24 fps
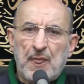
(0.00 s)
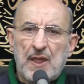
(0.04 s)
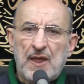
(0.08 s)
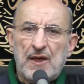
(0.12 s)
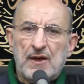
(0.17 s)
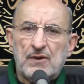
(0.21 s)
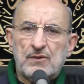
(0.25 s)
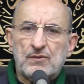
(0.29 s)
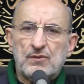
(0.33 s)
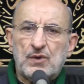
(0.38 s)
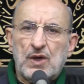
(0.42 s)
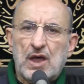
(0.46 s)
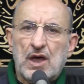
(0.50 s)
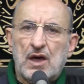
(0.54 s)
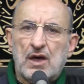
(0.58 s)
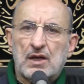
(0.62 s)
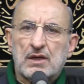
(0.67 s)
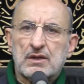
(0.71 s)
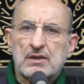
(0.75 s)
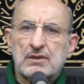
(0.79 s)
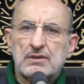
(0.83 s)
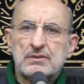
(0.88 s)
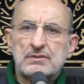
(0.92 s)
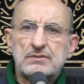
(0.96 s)
we
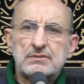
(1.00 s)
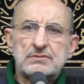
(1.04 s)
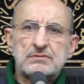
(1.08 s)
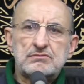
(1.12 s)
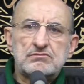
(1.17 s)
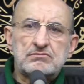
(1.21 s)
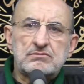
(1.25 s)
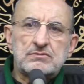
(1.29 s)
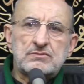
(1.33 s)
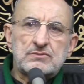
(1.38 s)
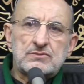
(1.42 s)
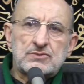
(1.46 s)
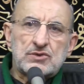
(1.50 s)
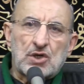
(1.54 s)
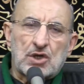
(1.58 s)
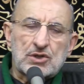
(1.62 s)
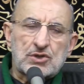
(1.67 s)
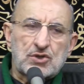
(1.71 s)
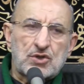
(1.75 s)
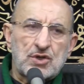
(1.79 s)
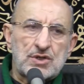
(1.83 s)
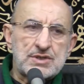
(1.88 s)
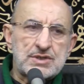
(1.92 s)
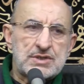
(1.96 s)
are
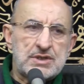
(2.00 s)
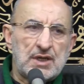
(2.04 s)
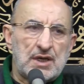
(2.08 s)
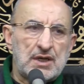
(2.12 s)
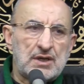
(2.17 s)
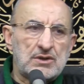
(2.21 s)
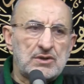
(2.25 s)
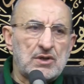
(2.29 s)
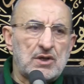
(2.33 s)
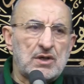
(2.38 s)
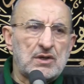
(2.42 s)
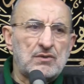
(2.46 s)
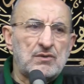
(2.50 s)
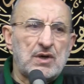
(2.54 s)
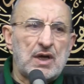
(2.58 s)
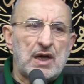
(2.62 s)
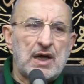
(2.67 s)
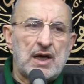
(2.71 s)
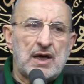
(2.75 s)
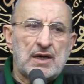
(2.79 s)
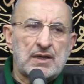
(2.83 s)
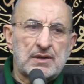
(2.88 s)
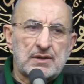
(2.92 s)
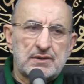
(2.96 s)
not concerned, or we
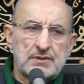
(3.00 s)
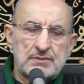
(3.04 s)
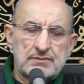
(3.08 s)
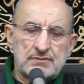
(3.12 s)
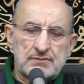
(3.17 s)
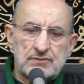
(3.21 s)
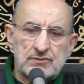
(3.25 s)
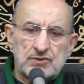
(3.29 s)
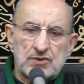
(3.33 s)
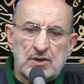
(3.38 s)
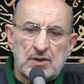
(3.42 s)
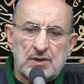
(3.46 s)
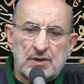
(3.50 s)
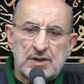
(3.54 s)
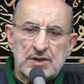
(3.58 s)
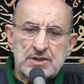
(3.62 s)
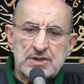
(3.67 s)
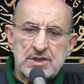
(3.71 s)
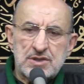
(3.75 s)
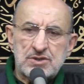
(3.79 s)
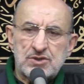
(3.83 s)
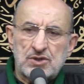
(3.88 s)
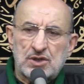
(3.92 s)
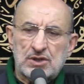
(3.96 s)
are, this
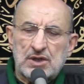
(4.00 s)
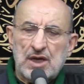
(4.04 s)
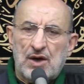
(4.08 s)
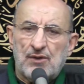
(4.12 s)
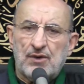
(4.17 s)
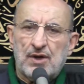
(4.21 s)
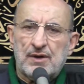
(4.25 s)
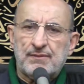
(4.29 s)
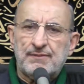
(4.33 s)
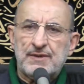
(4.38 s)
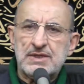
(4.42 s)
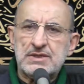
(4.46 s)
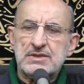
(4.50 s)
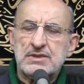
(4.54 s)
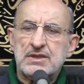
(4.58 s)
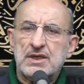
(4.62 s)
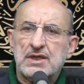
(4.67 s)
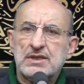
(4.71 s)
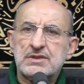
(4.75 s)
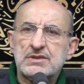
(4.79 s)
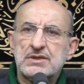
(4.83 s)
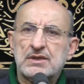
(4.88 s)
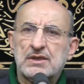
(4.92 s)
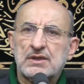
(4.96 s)
is not our
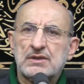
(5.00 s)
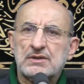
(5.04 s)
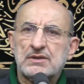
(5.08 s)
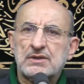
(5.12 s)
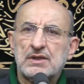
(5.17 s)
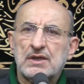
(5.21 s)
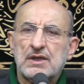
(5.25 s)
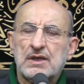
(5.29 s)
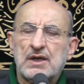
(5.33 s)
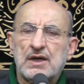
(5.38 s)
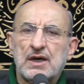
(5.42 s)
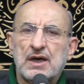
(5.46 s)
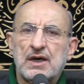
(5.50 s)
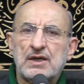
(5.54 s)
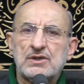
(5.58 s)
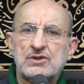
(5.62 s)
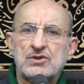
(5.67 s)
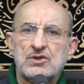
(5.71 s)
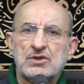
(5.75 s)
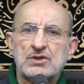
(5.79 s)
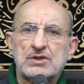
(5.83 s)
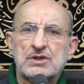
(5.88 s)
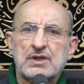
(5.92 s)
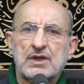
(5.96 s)
business and I
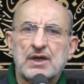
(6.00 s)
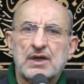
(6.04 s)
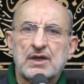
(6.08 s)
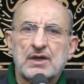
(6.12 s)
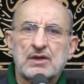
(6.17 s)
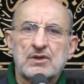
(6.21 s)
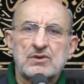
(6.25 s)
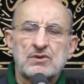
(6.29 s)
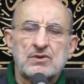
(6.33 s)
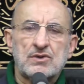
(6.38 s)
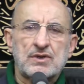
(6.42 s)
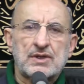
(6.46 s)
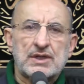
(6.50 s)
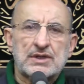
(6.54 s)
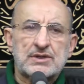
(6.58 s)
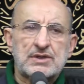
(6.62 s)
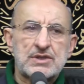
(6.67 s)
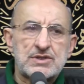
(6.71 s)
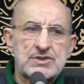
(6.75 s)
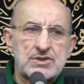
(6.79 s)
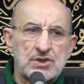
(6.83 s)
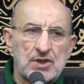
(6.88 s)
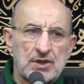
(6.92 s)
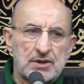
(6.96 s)
don't care. No, that
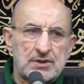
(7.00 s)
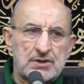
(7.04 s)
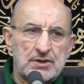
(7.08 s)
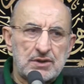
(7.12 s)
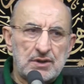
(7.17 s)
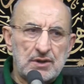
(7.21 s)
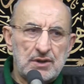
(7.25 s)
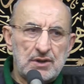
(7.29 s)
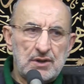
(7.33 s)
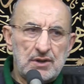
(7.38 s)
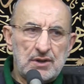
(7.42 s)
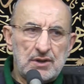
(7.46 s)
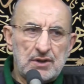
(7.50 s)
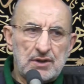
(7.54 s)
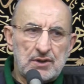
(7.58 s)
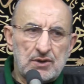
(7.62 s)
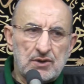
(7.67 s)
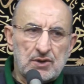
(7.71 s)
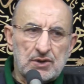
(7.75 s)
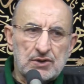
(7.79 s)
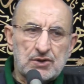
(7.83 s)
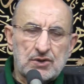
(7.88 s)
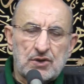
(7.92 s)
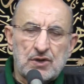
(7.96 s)
is not
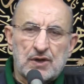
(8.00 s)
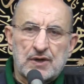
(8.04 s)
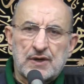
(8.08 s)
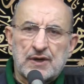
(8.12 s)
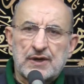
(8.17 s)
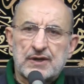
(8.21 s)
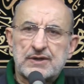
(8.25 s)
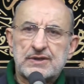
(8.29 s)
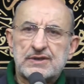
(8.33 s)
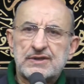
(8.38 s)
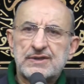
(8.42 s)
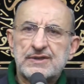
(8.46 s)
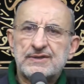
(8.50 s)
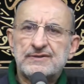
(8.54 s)
correct.